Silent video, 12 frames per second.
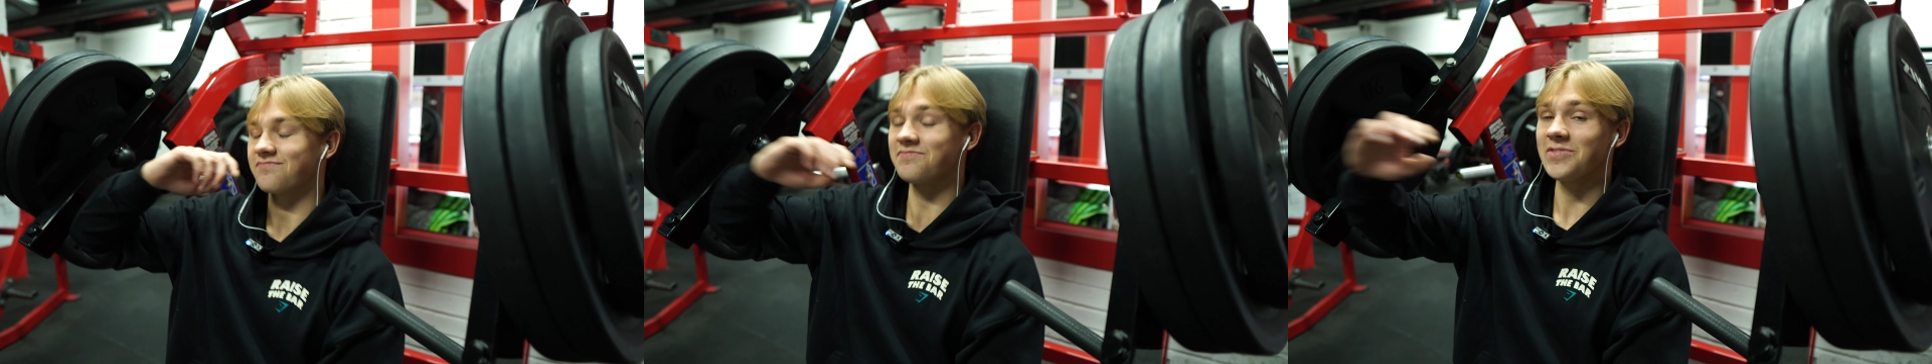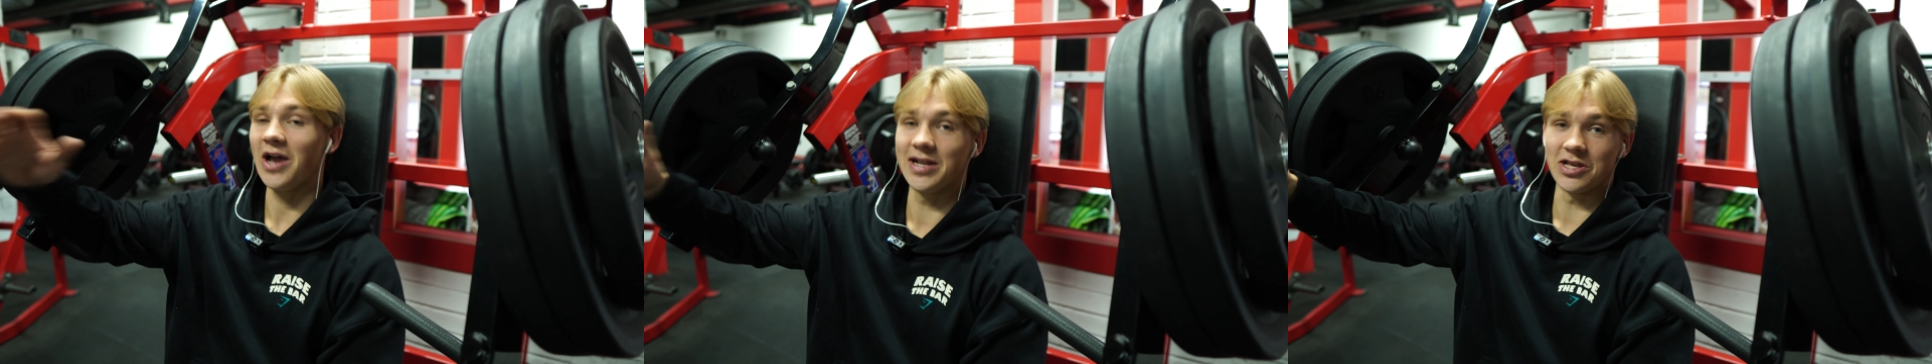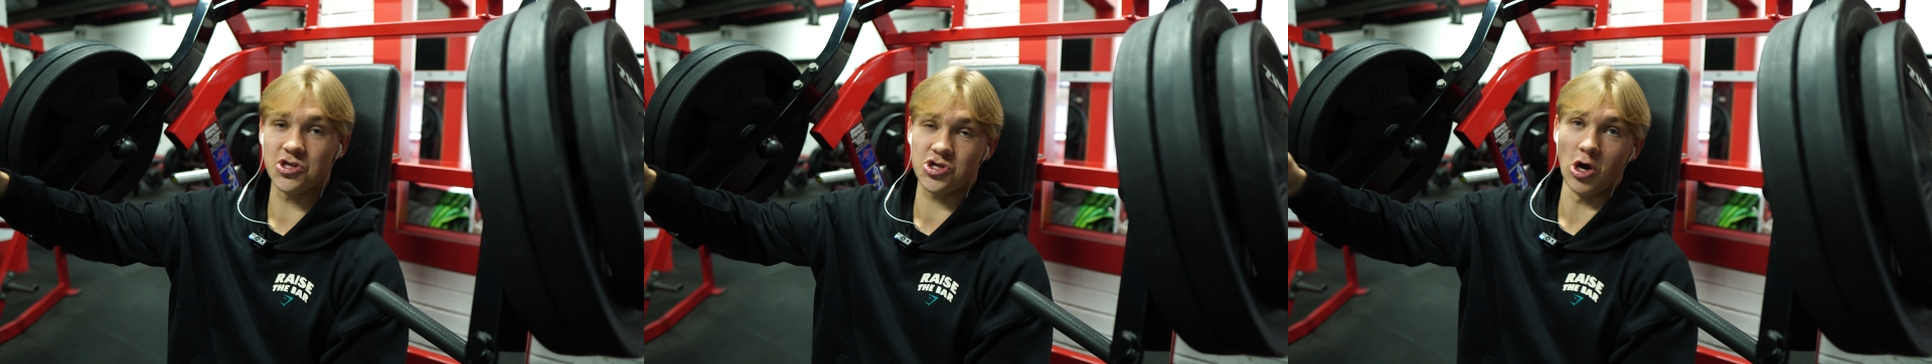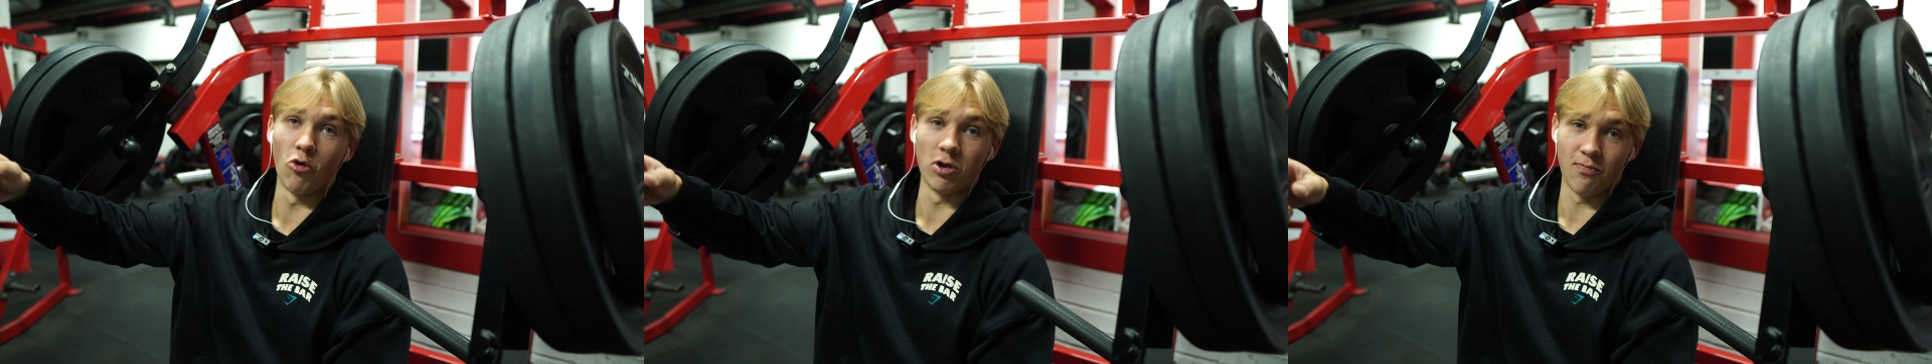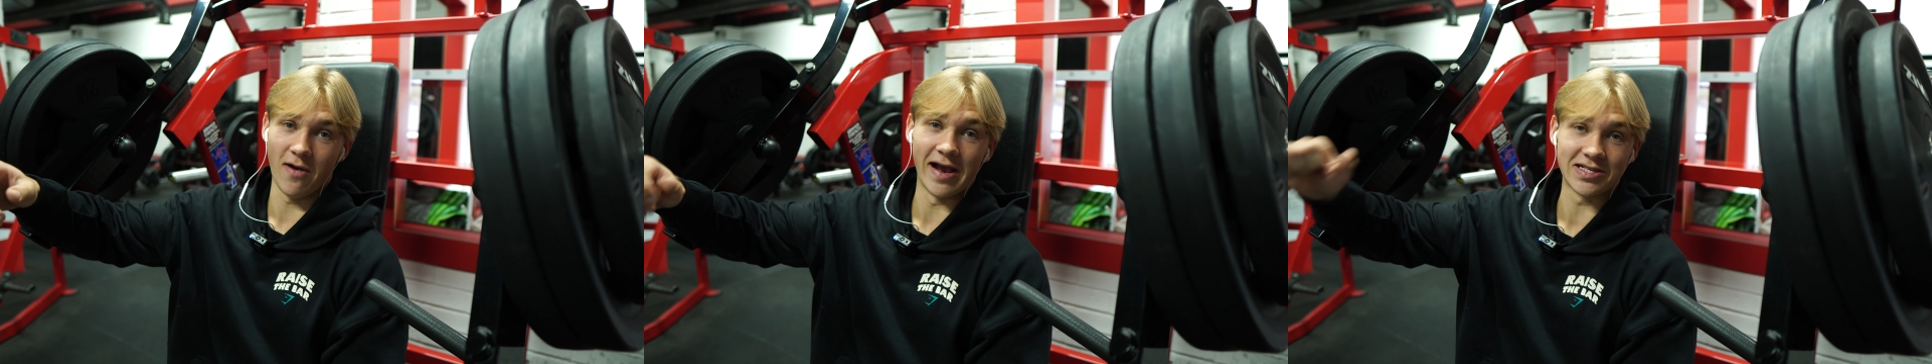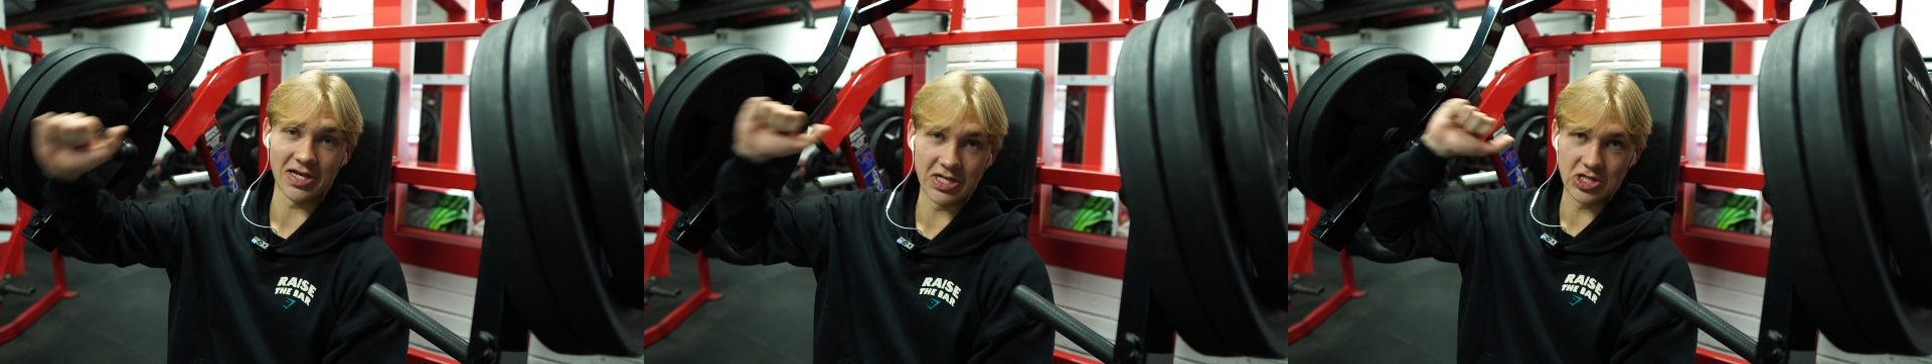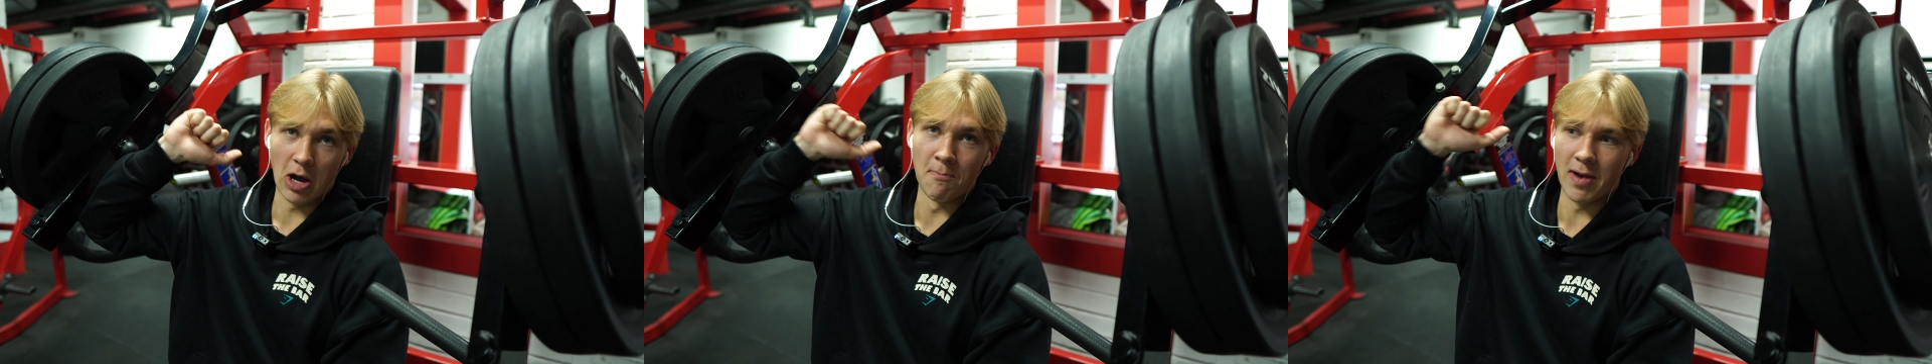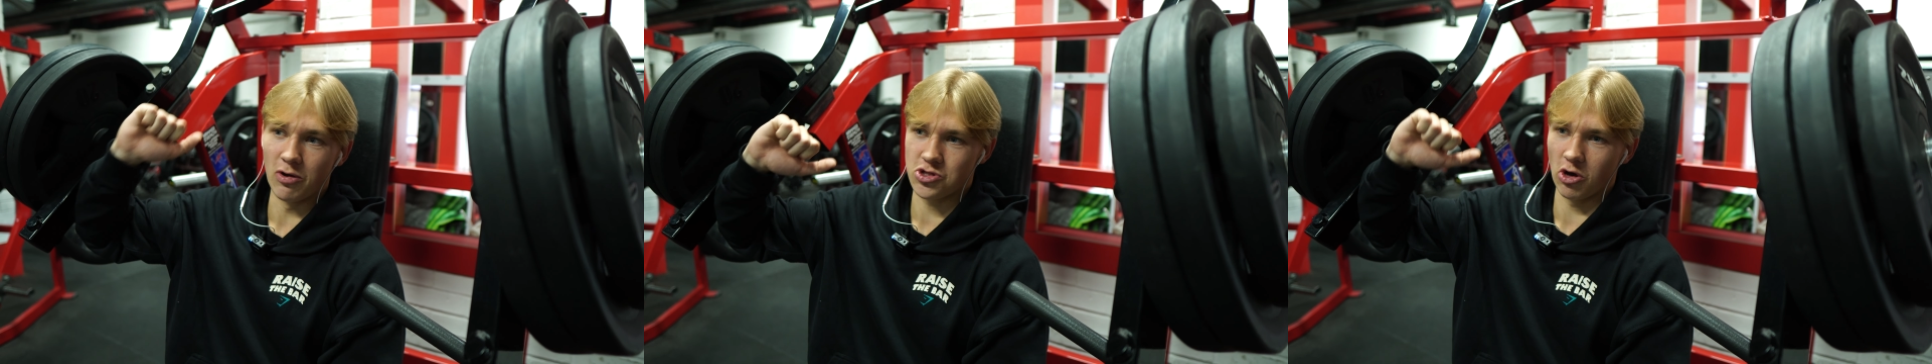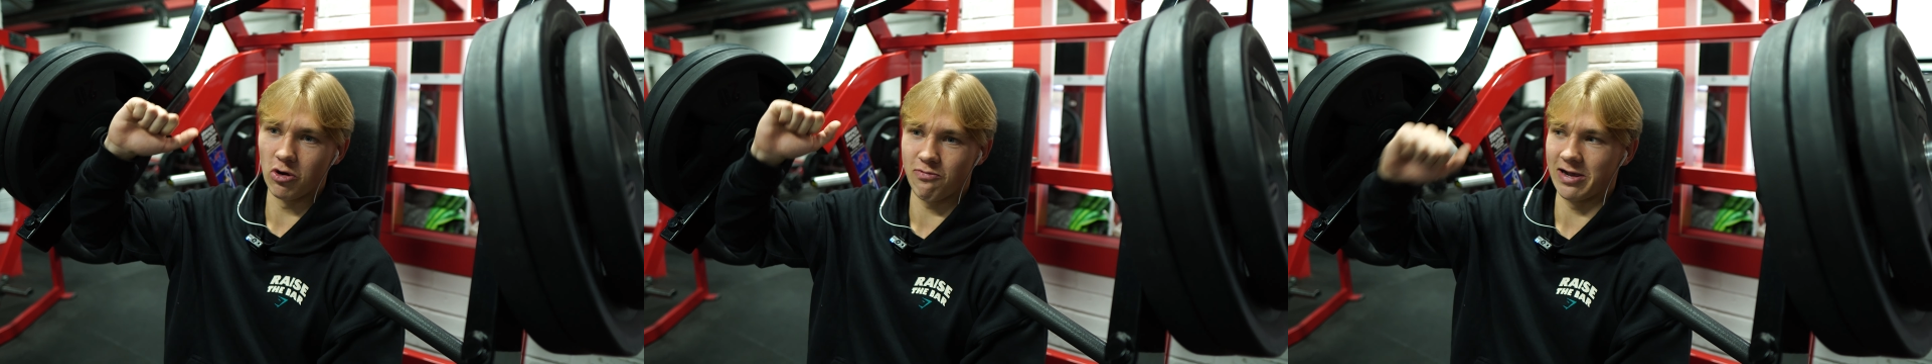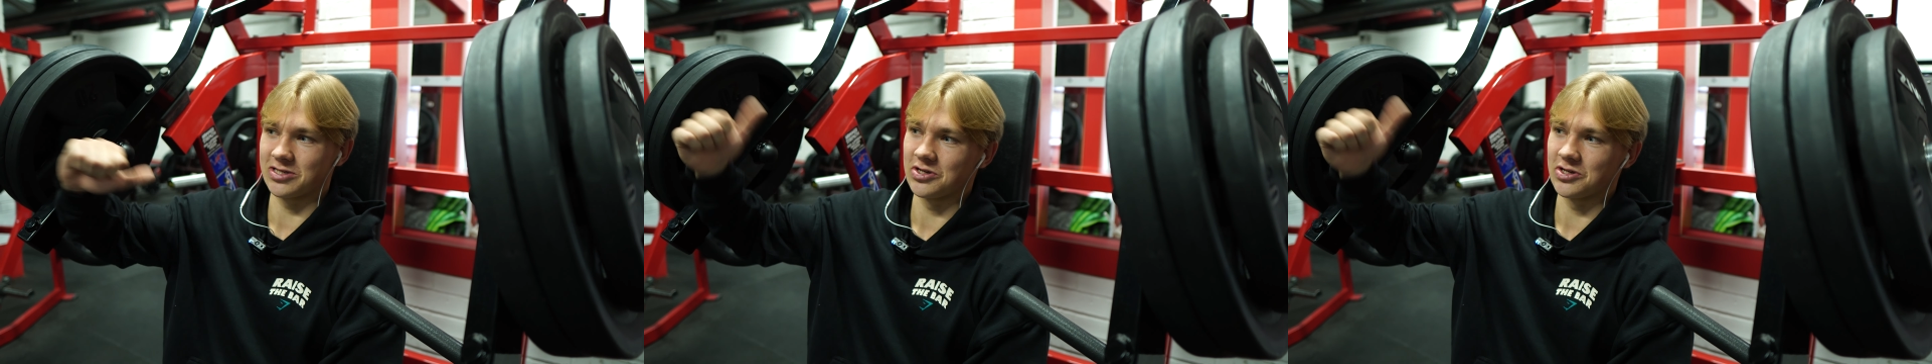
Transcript: I did shoulder press, like dumbbell shoulder press,